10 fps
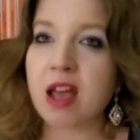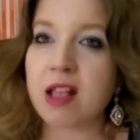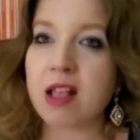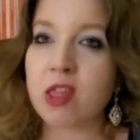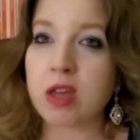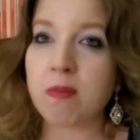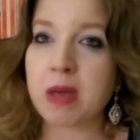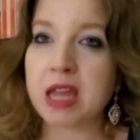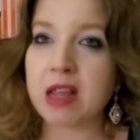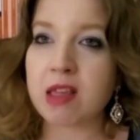And so
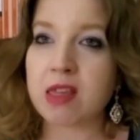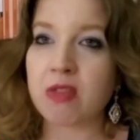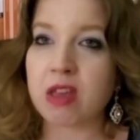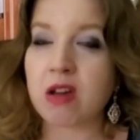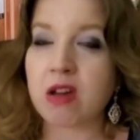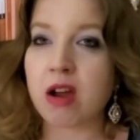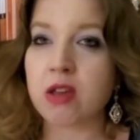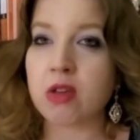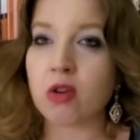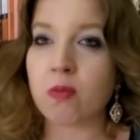Wikipedia sent the entire
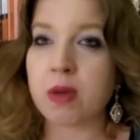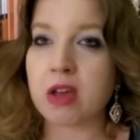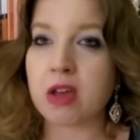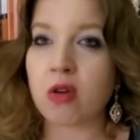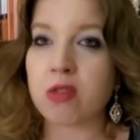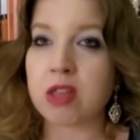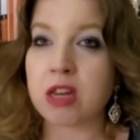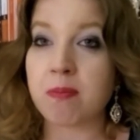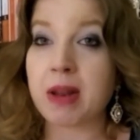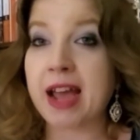European
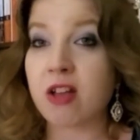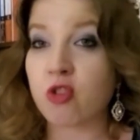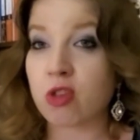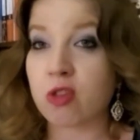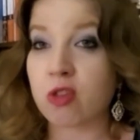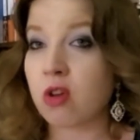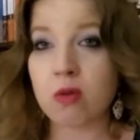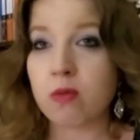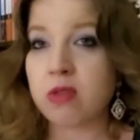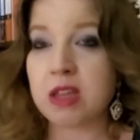continent black, just
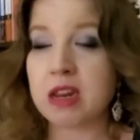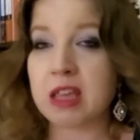didn't